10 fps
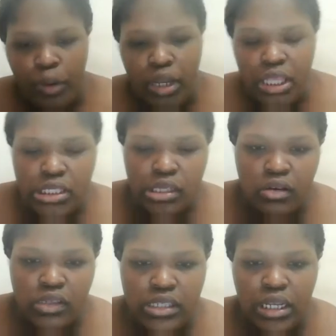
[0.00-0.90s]
in police
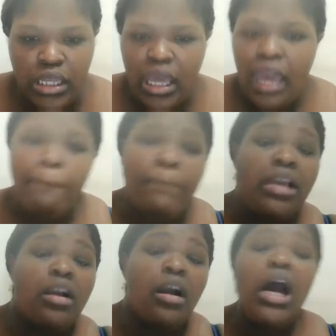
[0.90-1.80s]
custody
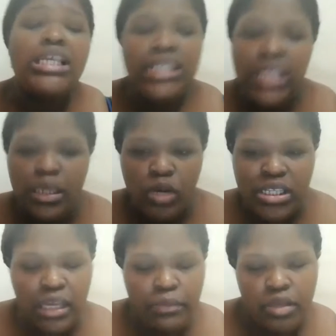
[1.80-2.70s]
because he
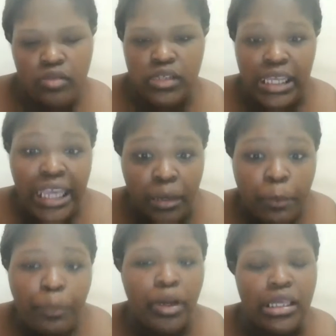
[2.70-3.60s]
was abused
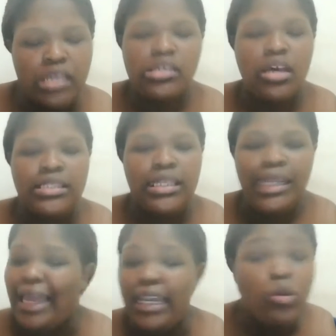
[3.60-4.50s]
in police
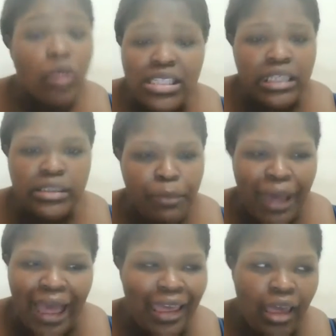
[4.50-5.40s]
custody, and it wasn't
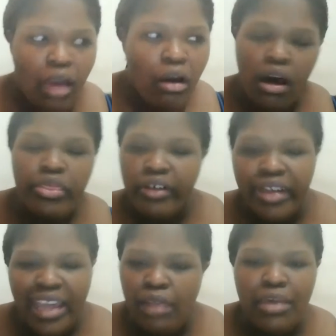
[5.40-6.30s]
by
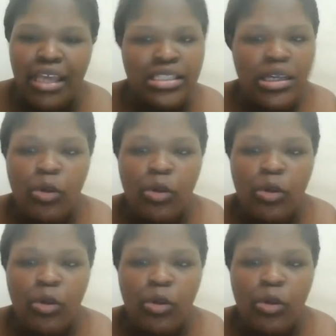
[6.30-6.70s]
other inmates,